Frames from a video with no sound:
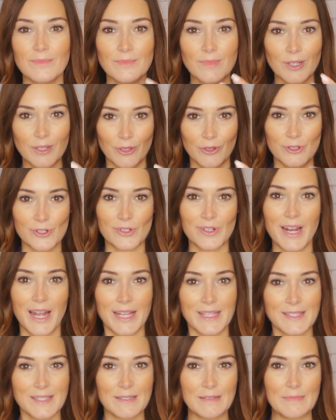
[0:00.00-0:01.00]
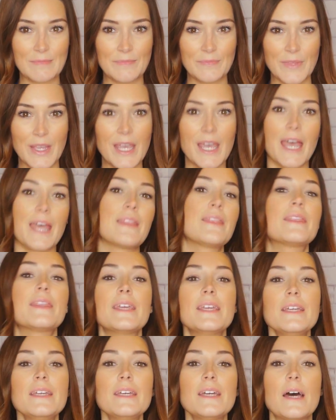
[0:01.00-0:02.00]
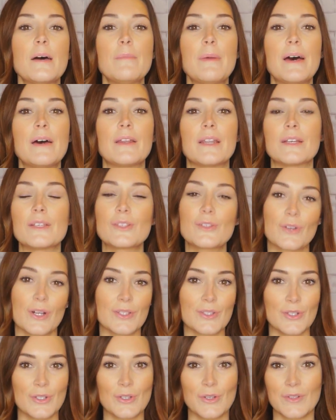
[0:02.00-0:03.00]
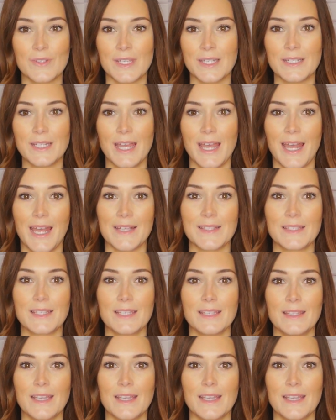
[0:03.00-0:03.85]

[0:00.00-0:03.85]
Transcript: Close your eyes. And think about a stress-inducing task